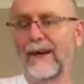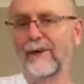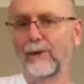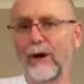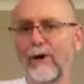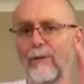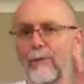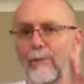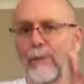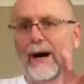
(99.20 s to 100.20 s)
12
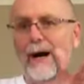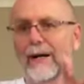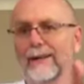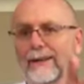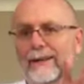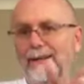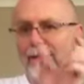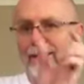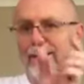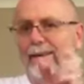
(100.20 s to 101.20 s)
bars
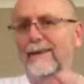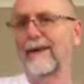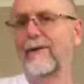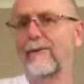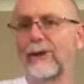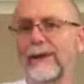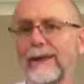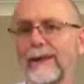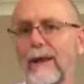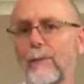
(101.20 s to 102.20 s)
of
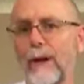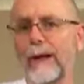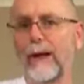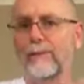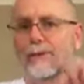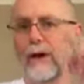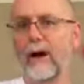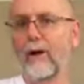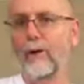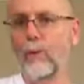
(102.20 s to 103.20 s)
music that make up the
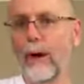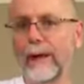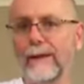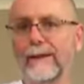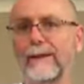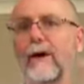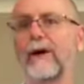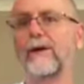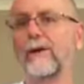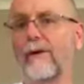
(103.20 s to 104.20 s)
whole one
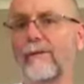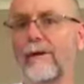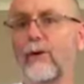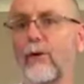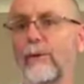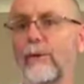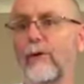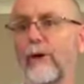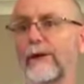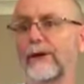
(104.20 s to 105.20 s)
cycle of the chord
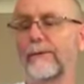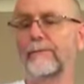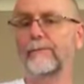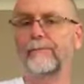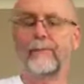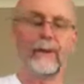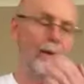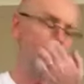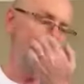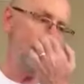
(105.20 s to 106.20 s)
progression.
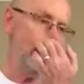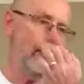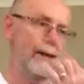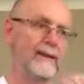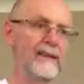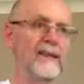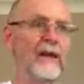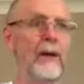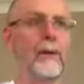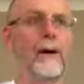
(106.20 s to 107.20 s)
And
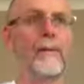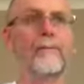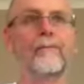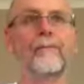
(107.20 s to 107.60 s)
so